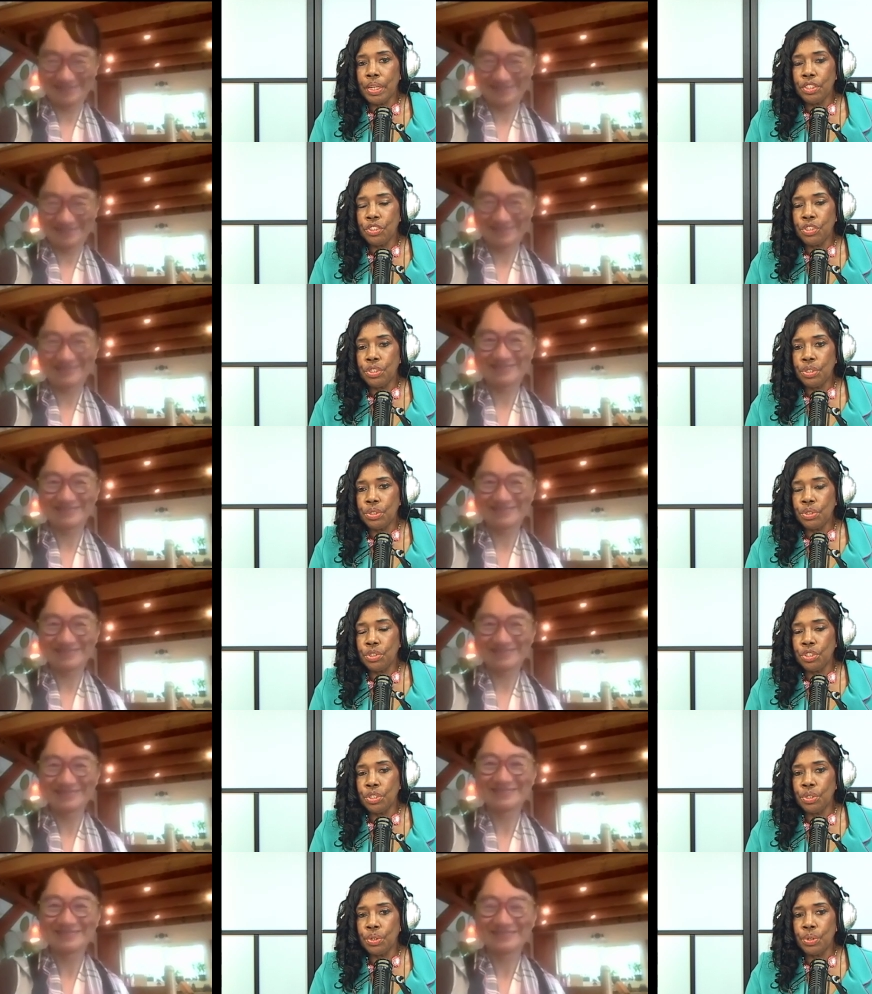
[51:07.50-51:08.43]
Speaker 1: want
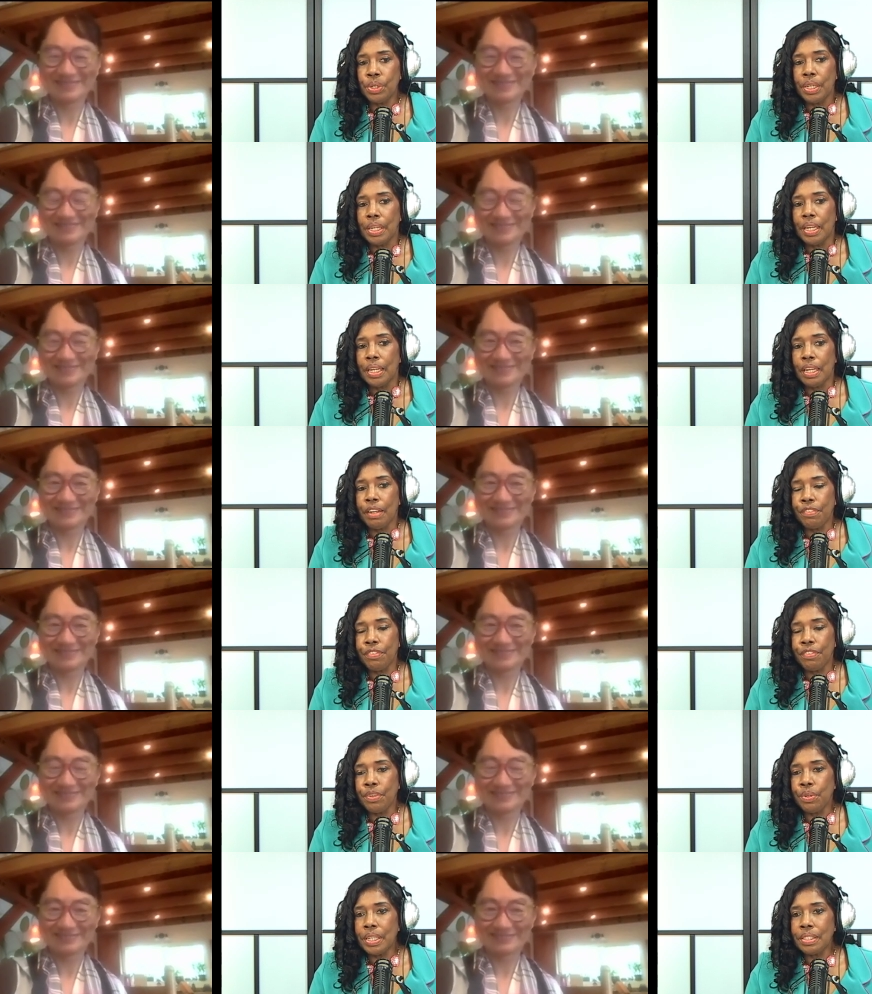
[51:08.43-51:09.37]
you to,
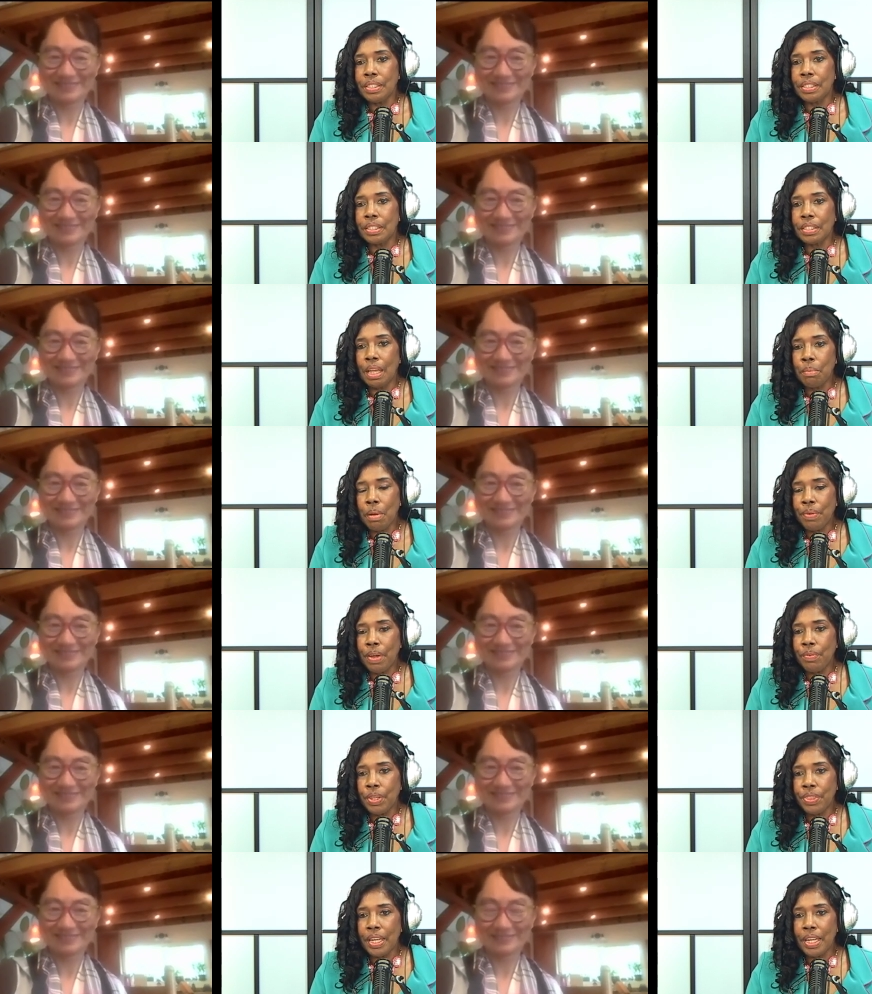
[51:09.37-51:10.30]
if you can sum up
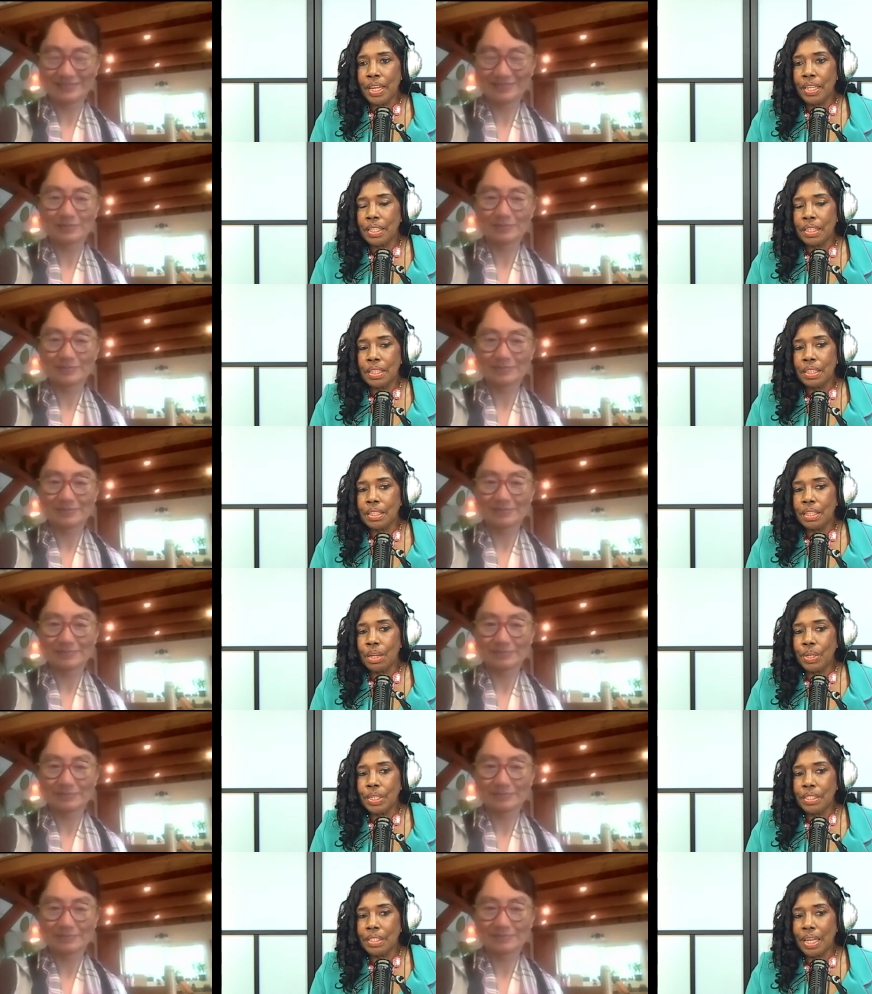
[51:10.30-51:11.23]
everything in
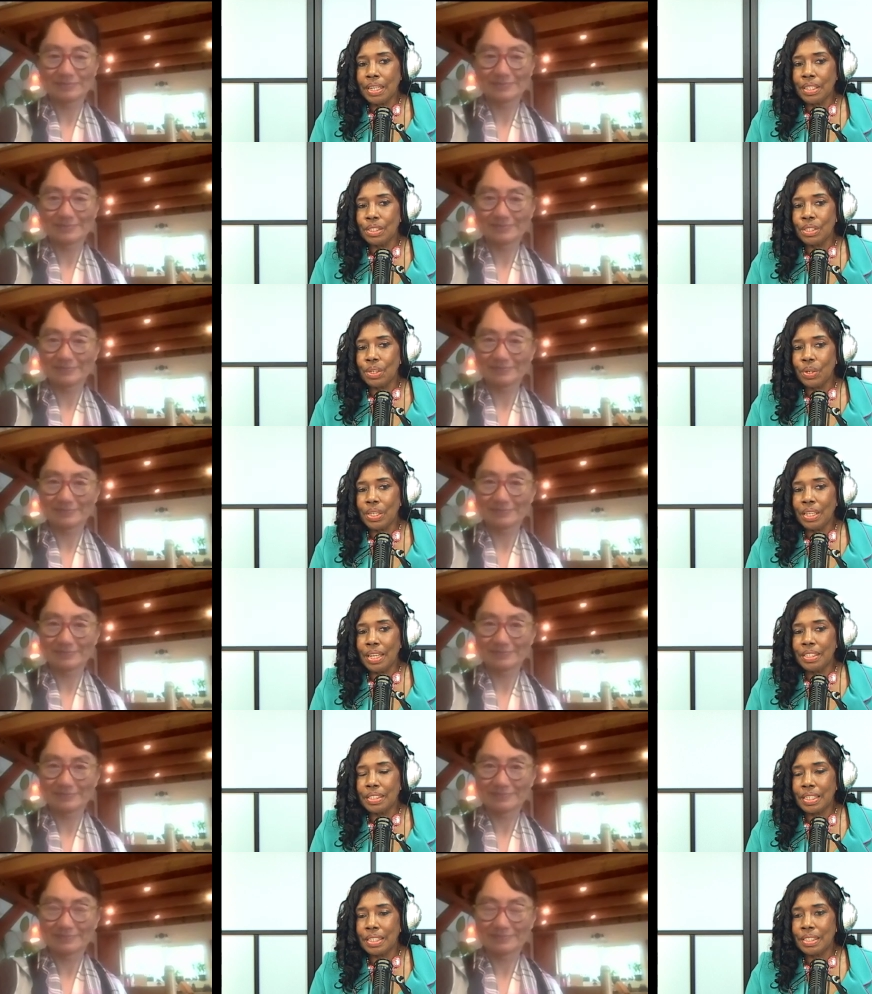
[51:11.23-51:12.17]
30 seconds or
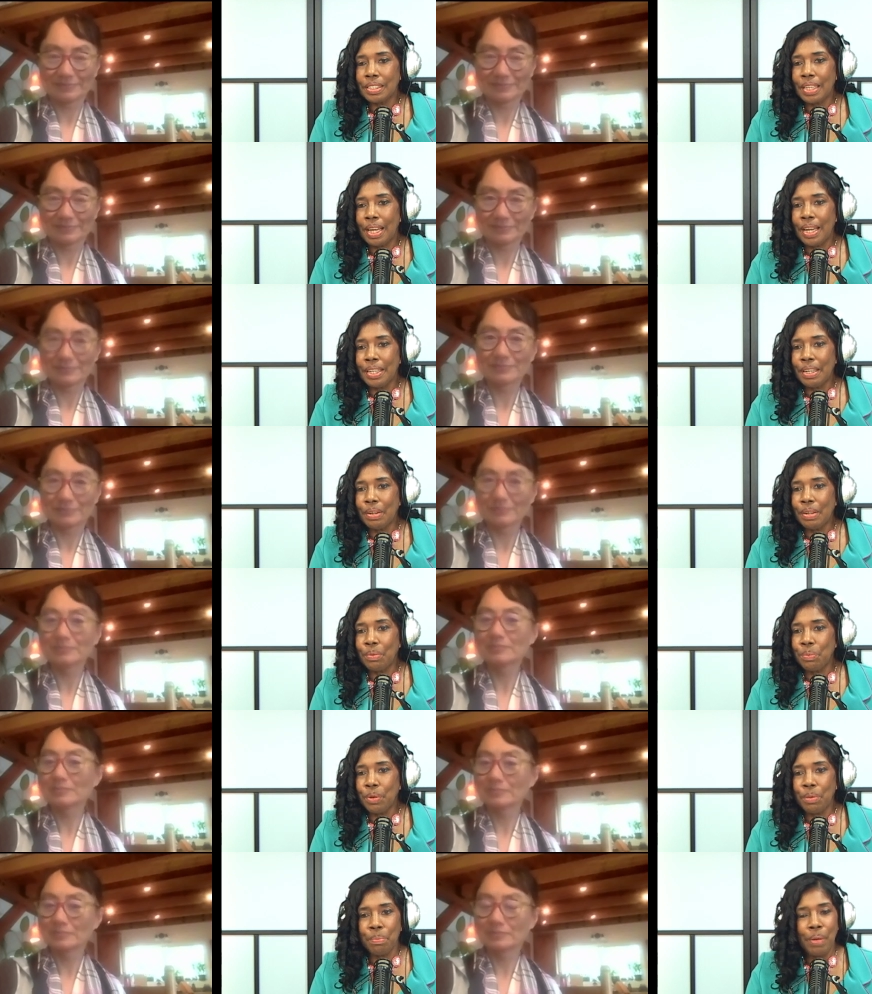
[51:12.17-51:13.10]
less because I
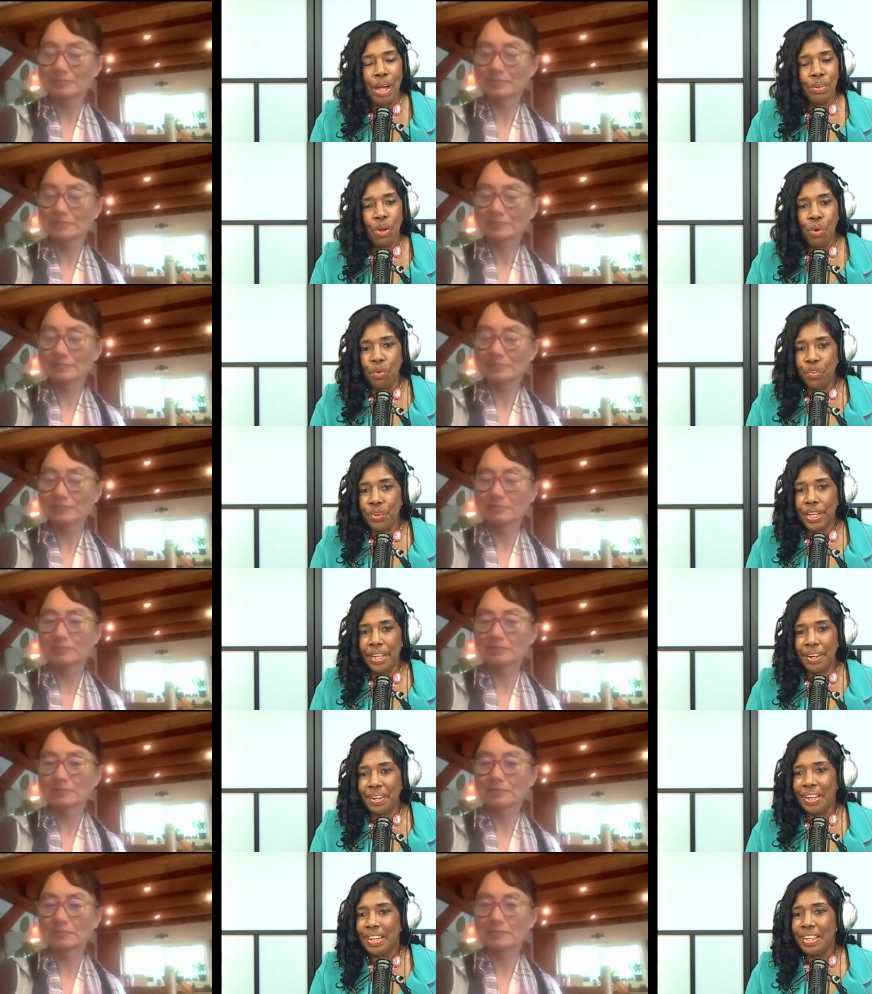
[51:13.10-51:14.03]
we're about over
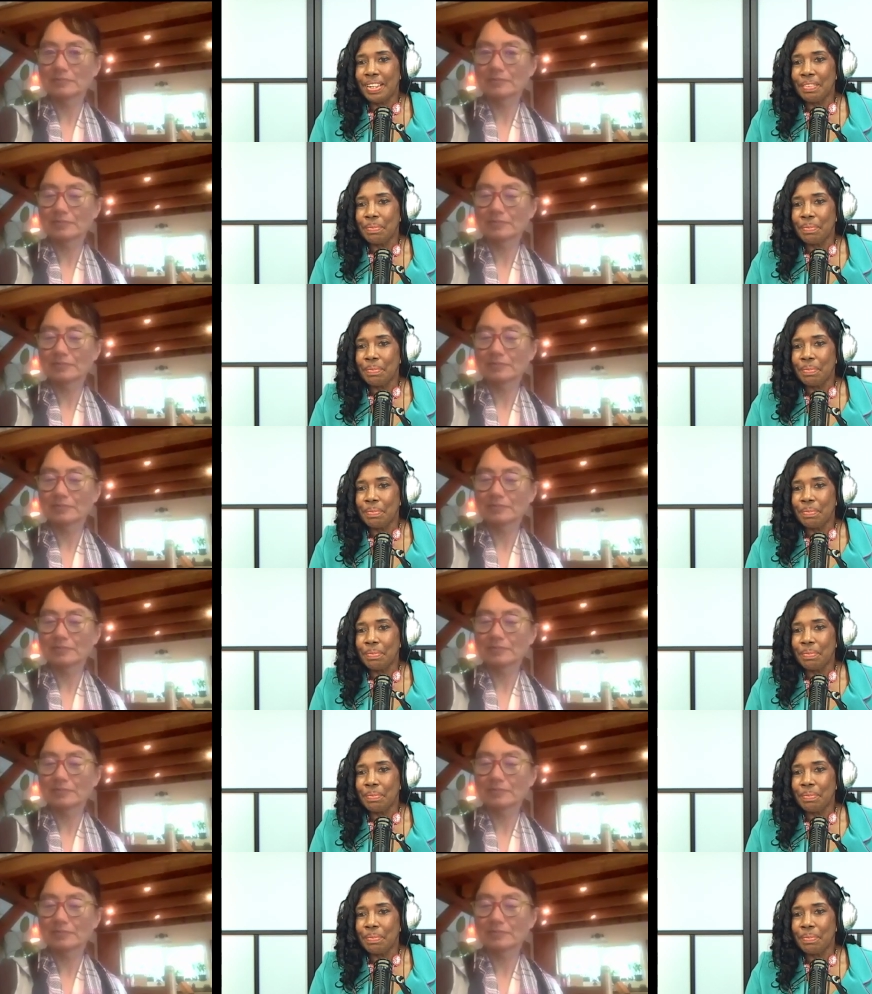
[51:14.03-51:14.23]
here.